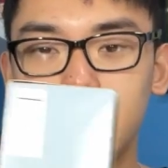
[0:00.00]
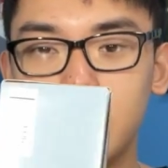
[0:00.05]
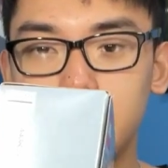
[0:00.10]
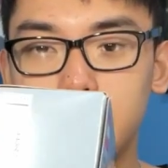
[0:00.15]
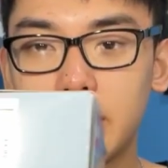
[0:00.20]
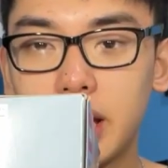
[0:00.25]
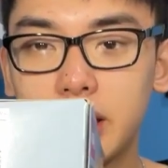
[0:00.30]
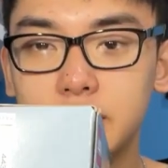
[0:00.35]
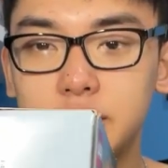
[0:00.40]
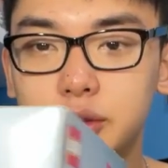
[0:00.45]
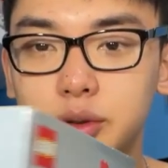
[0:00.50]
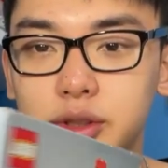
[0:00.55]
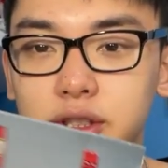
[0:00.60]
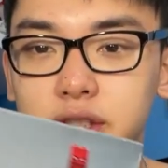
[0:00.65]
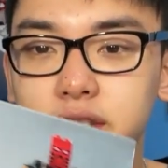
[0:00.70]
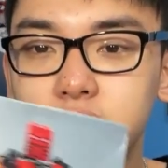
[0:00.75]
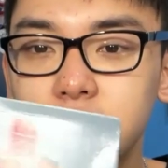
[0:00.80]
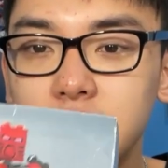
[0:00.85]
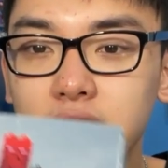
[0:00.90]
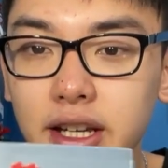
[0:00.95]
But as you can
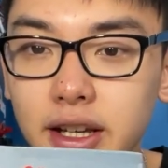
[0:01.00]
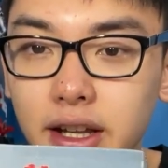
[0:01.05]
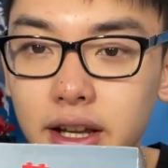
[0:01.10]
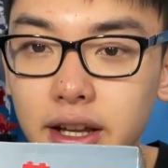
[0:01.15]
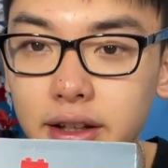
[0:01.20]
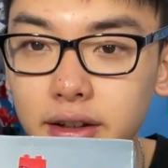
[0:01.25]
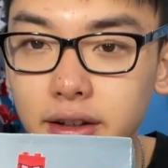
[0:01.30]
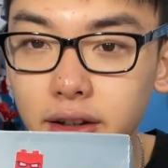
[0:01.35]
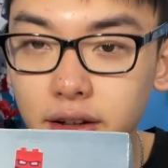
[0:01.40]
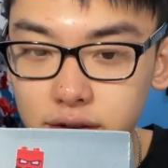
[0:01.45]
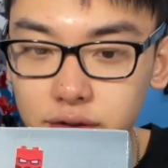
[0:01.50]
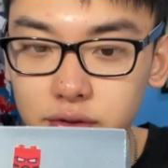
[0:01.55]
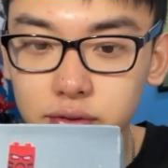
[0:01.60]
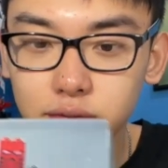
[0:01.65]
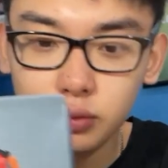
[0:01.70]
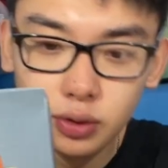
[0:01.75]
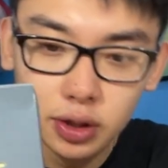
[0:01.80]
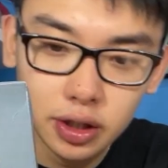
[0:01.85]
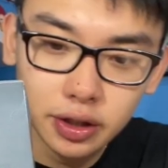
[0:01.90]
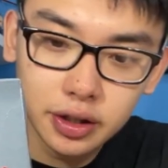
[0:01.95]
see, it looks
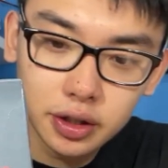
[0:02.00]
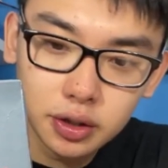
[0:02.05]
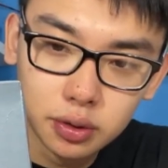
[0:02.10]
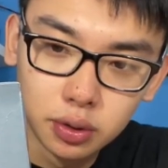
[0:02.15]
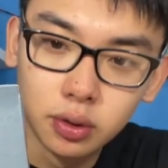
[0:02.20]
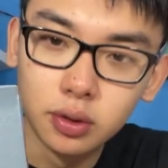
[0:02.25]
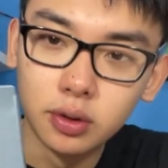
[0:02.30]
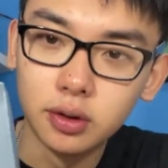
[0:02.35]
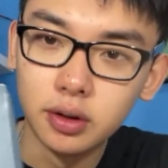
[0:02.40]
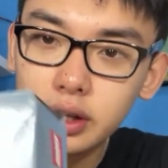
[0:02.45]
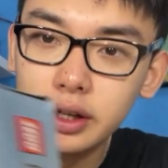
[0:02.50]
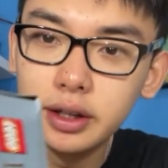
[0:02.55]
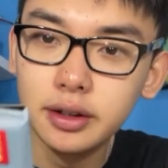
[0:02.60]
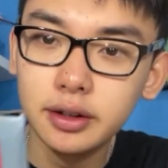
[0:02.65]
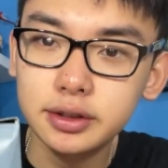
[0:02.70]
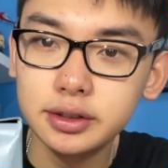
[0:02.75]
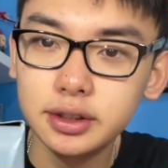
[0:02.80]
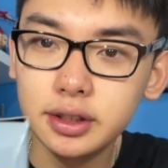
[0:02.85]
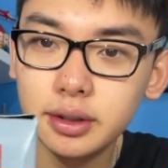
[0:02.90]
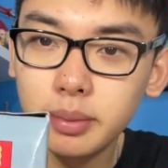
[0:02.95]
really cool.
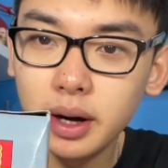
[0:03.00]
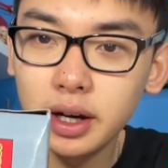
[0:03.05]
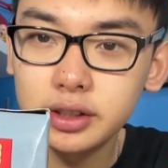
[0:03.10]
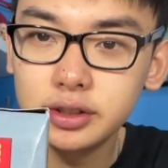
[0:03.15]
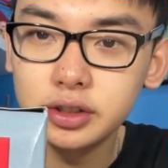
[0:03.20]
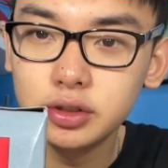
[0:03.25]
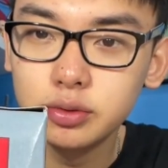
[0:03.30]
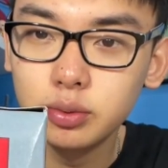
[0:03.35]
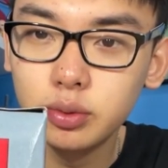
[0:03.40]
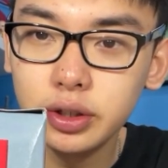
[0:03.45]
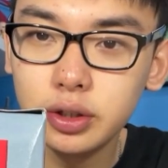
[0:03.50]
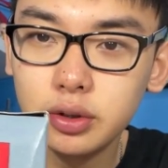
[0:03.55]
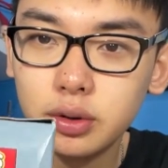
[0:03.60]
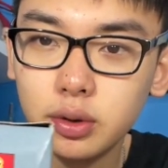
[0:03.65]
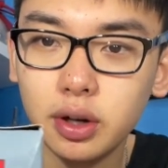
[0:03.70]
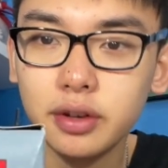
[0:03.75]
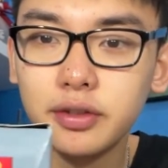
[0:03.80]
The box looks really cool.